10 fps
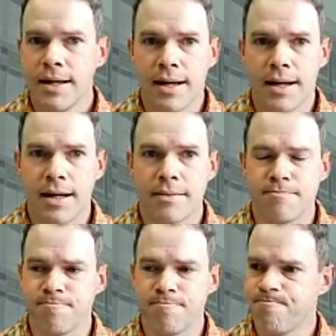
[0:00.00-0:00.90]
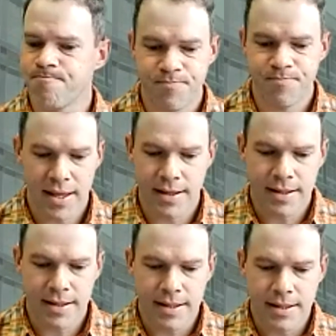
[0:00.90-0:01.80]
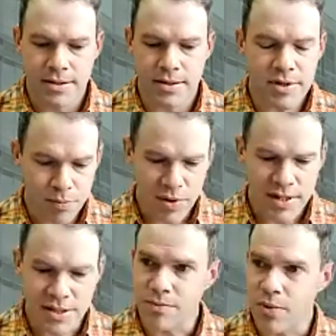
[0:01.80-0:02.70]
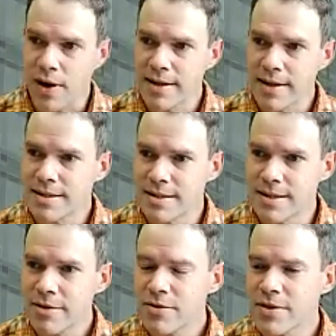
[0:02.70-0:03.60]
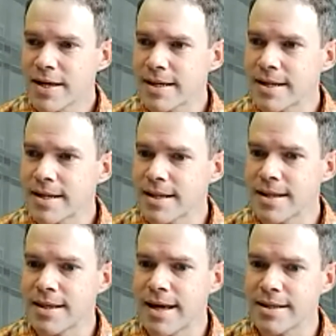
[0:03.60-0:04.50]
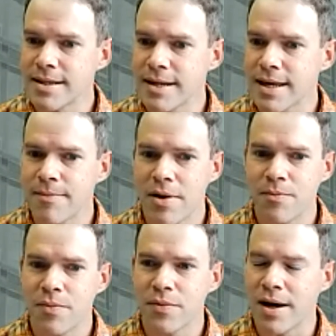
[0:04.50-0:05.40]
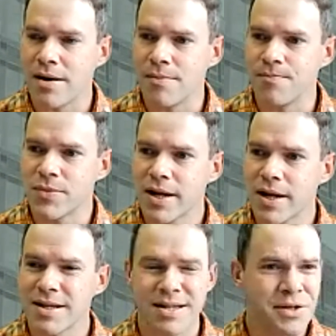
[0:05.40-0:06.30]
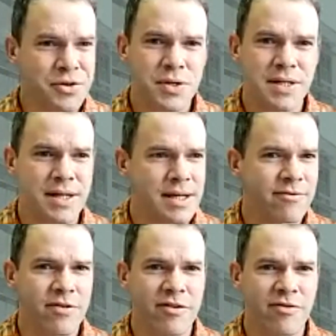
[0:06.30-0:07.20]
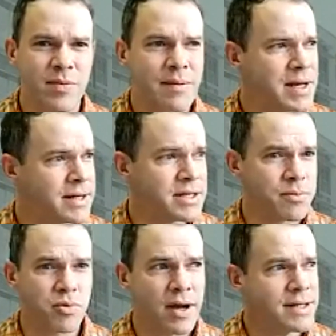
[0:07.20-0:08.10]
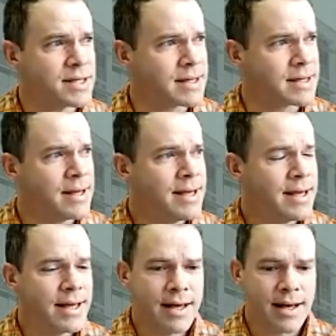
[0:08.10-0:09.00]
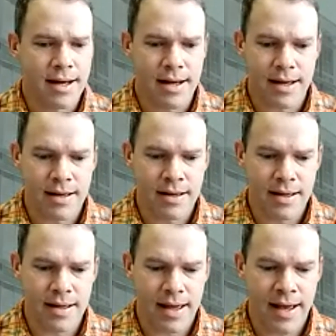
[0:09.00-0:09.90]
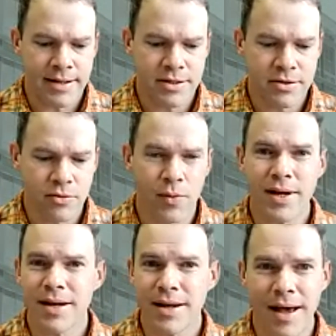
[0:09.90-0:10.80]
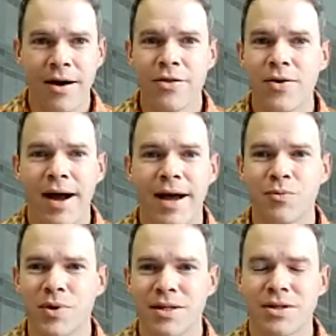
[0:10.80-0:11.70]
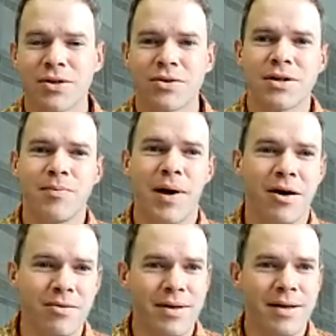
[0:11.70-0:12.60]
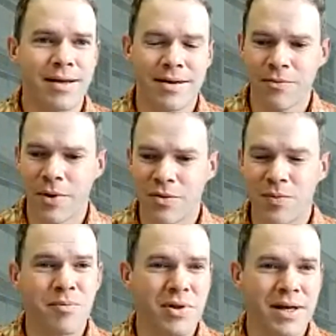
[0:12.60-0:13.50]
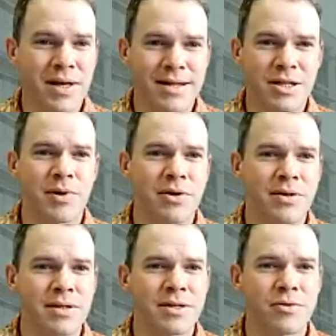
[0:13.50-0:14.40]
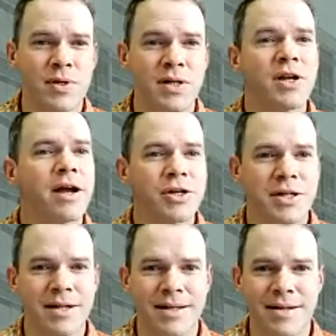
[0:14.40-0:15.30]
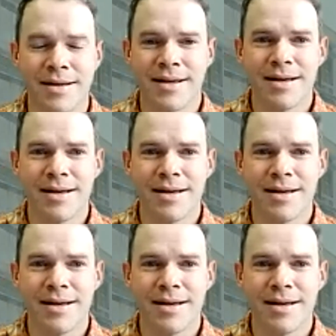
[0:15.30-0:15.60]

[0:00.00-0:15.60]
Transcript: So that was a pleasant surprise. The other thing that came up, that I think is interesting, if maybe not surprising, has to do with one other item we inserted about whether people had experienced rejection